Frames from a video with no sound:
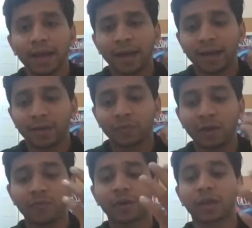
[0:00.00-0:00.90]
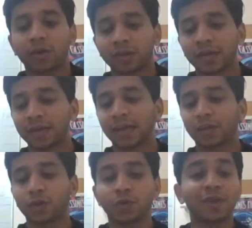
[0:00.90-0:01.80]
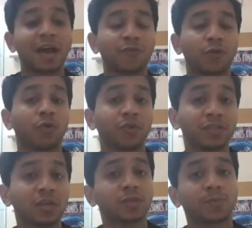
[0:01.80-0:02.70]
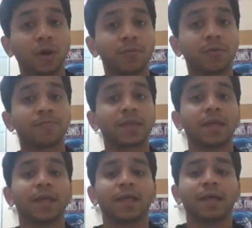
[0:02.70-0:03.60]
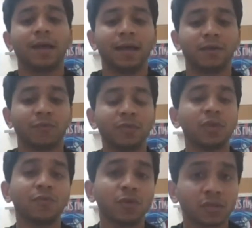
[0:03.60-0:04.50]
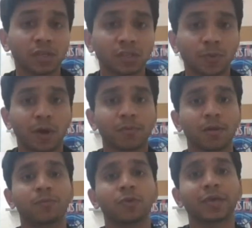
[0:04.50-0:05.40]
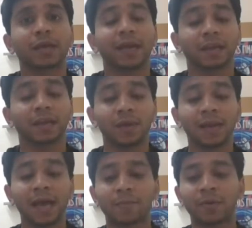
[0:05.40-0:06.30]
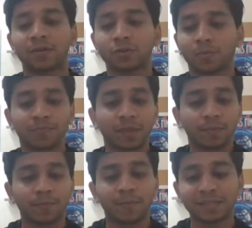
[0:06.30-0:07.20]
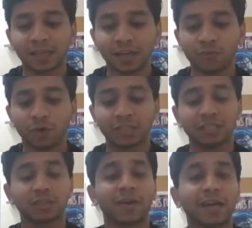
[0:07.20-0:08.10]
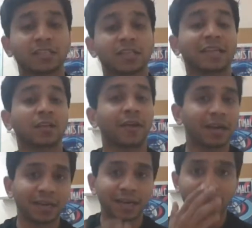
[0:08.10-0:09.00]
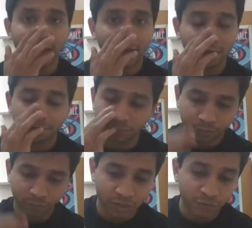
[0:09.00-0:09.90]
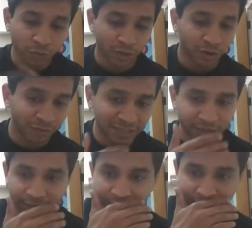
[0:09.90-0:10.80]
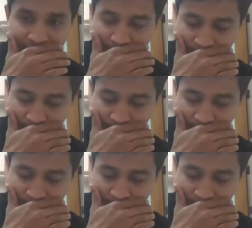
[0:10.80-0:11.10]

and while working on that like you know you will have your own research problem and once you have a research problem you can like you know elaborate so basically for these grants so like the grant that i have this future investigators